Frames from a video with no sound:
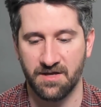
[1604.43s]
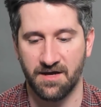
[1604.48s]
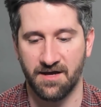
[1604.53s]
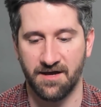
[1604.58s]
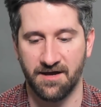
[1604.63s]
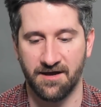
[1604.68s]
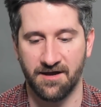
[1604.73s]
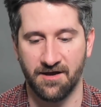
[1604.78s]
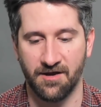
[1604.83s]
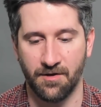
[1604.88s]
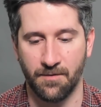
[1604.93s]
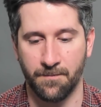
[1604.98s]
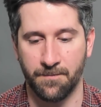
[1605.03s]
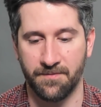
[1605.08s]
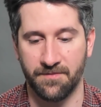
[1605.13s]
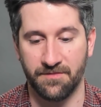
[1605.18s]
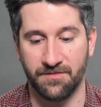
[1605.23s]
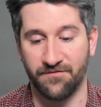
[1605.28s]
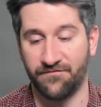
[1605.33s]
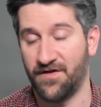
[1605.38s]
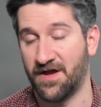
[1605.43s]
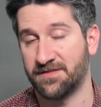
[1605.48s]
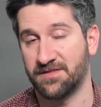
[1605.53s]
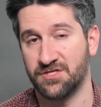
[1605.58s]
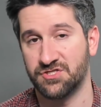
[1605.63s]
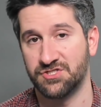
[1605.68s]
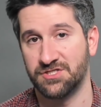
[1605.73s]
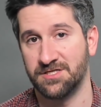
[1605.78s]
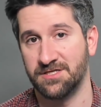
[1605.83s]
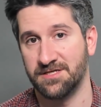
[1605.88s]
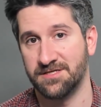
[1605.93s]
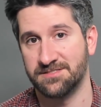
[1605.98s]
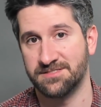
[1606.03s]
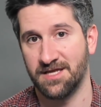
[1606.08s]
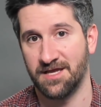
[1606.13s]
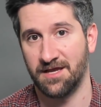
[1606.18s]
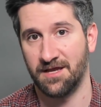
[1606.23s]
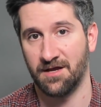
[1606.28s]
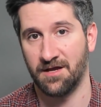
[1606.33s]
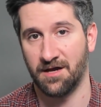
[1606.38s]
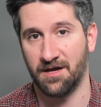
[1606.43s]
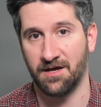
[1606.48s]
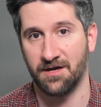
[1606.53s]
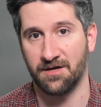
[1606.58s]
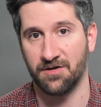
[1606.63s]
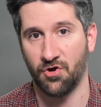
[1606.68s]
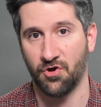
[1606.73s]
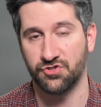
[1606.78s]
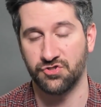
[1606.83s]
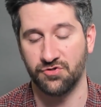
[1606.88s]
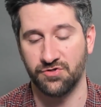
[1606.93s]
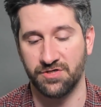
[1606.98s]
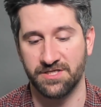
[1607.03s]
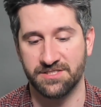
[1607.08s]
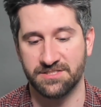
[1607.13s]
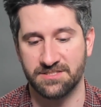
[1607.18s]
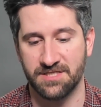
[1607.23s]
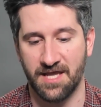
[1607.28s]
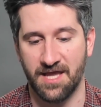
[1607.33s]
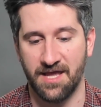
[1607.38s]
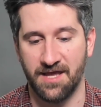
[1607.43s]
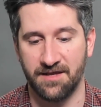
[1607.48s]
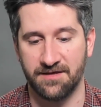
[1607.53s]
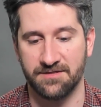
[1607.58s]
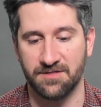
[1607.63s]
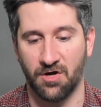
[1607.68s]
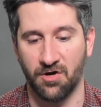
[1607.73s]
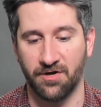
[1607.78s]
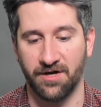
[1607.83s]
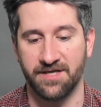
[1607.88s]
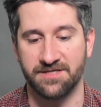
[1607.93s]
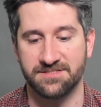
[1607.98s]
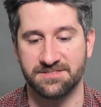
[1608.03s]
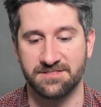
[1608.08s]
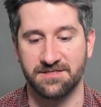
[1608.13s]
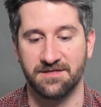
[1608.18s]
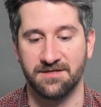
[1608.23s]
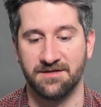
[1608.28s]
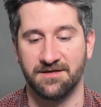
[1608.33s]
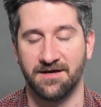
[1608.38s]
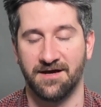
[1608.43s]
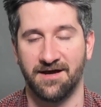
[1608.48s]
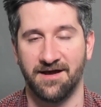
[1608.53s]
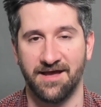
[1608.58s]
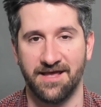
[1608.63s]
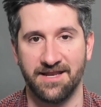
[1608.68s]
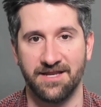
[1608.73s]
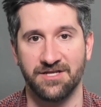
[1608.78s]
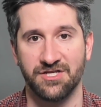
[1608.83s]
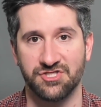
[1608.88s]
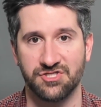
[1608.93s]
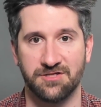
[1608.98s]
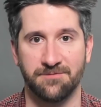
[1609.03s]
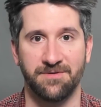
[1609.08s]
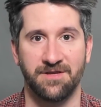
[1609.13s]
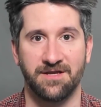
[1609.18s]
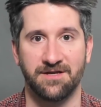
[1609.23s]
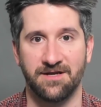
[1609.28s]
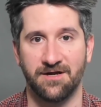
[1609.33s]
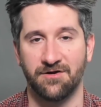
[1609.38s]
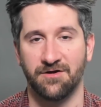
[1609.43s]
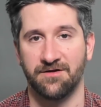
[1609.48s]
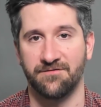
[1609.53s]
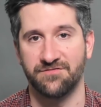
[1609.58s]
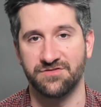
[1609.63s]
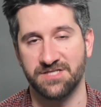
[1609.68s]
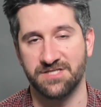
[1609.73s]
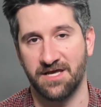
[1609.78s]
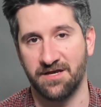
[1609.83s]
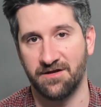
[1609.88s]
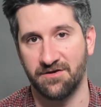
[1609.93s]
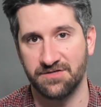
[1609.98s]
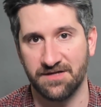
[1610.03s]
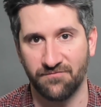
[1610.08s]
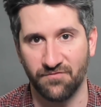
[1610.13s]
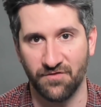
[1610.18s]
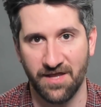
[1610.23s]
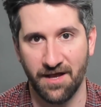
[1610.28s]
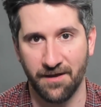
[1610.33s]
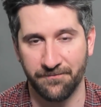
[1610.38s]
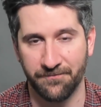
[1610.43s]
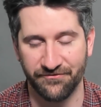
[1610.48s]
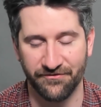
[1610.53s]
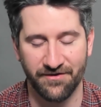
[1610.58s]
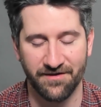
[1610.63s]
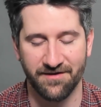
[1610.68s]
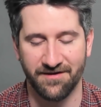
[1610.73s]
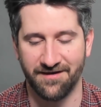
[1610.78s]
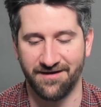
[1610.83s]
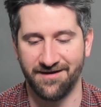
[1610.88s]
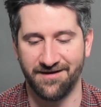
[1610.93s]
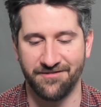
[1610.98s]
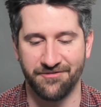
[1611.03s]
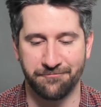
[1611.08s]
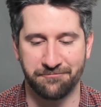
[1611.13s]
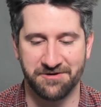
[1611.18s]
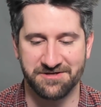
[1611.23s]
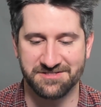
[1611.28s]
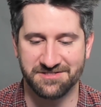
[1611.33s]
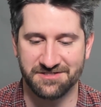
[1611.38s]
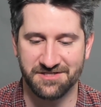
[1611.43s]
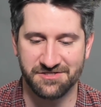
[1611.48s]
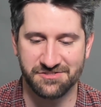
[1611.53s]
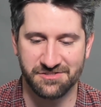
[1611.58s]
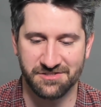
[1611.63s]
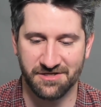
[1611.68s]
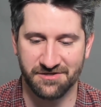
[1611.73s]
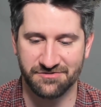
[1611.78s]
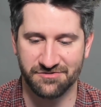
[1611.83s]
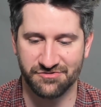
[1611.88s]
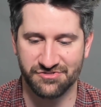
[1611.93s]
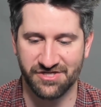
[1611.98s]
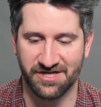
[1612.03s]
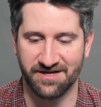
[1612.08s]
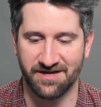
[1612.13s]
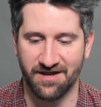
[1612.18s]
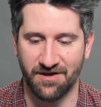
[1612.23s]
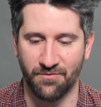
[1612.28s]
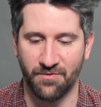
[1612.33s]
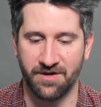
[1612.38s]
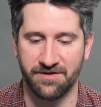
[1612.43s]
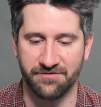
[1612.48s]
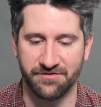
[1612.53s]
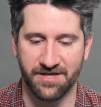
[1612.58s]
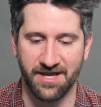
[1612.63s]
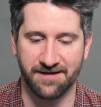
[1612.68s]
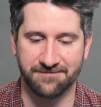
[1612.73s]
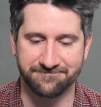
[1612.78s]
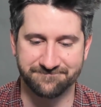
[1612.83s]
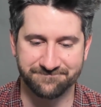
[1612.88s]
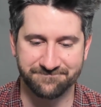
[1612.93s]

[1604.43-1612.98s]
Uh, the fact that she is a uh, cartoonist and artist, uh, in addition to being a narrative designer, definitely helps uh, the presentation there. So check it out while you can.